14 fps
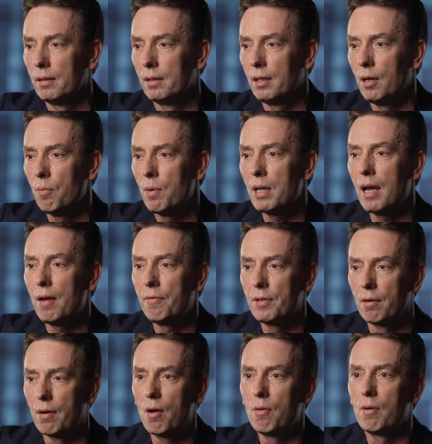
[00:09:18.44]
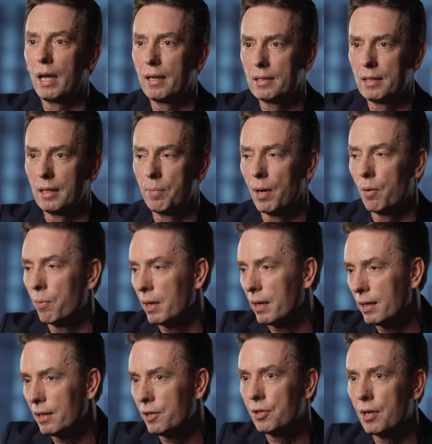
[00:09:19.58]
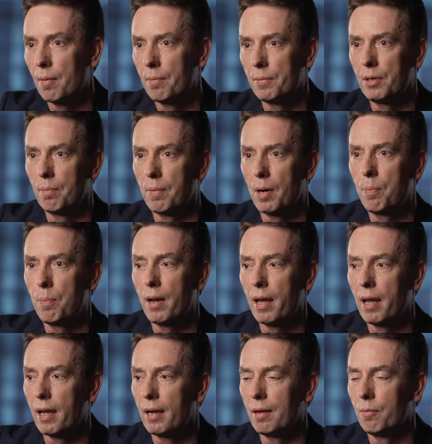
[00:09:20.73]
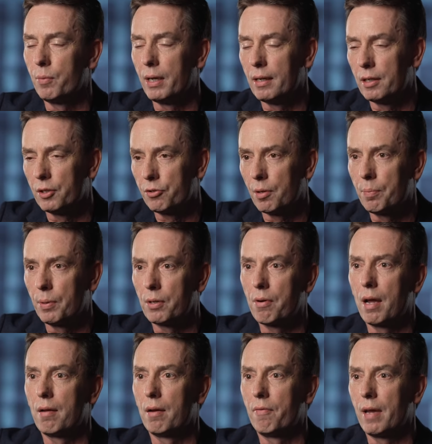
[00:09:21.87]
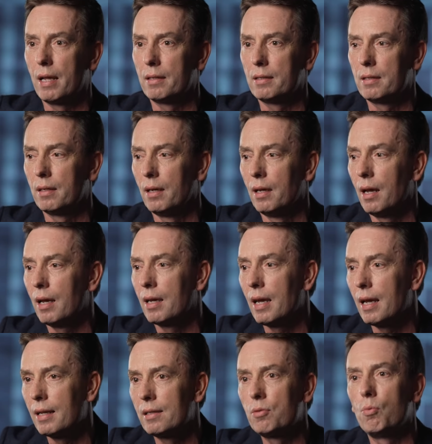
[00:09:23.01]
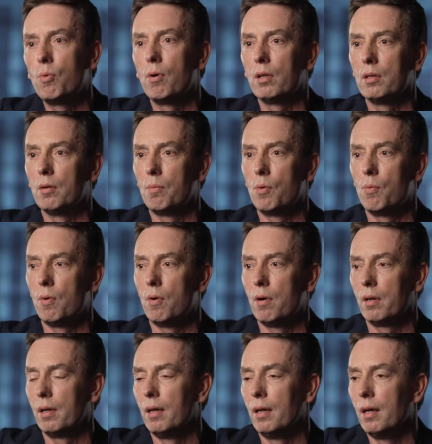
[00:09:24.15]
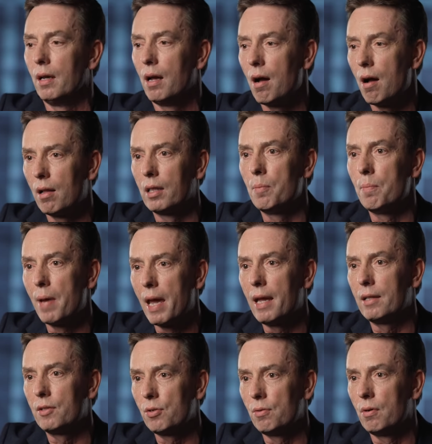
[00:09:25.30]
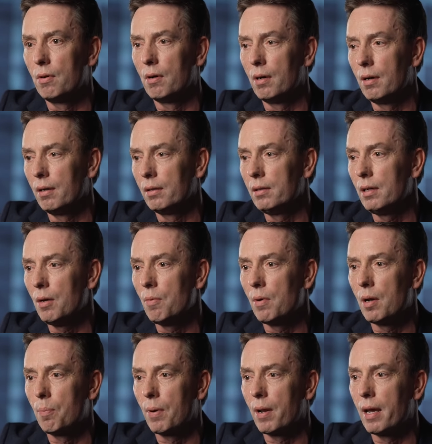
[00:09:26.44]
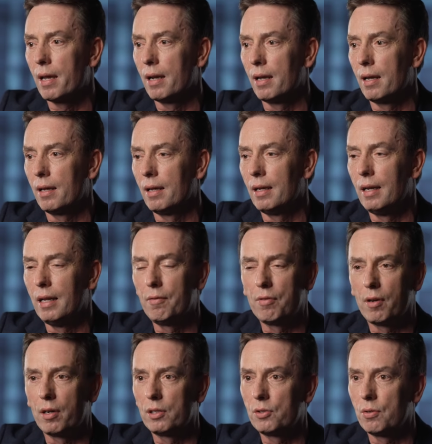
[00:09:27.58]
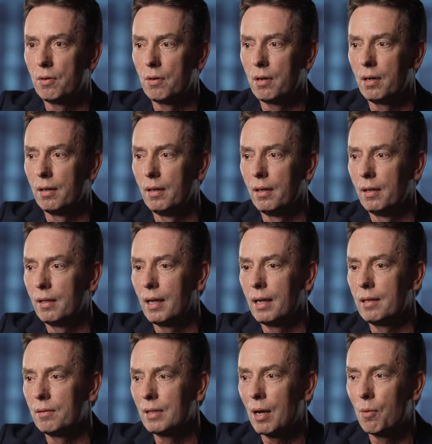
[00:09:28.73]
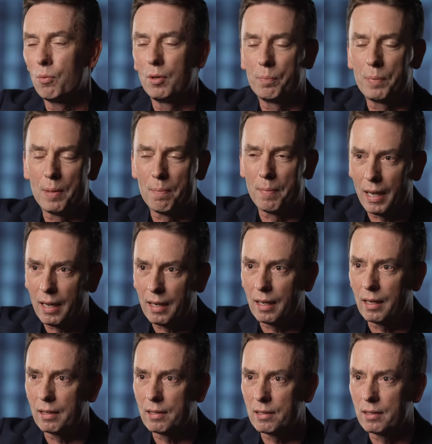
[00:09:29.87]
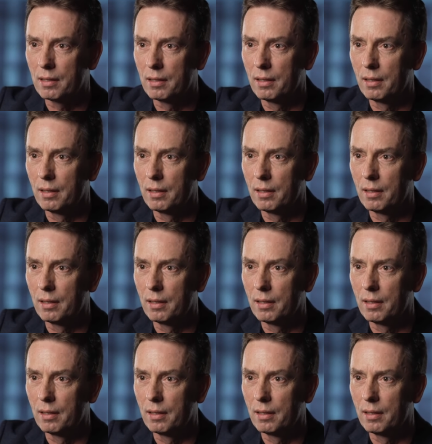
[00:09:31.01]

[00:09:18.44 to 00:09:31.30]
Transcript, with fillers: they want to have their own legacy by winning this championship or playing and winning the Triple Crown events and getting to world number one on the main tour? Or do they want to play in a, a LIV like tour that it, that will be meaningless?